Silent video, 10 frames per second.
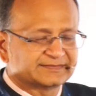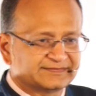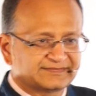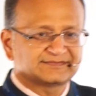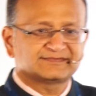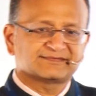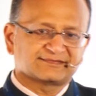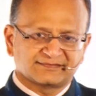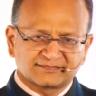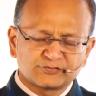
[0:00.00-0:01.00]
This
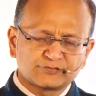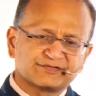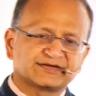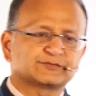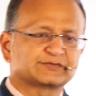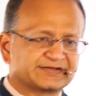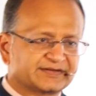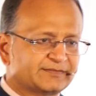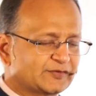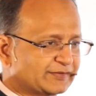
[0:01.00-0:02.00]
is a good way to think
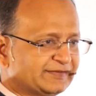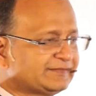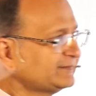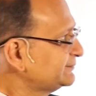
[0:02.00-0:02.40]
about it.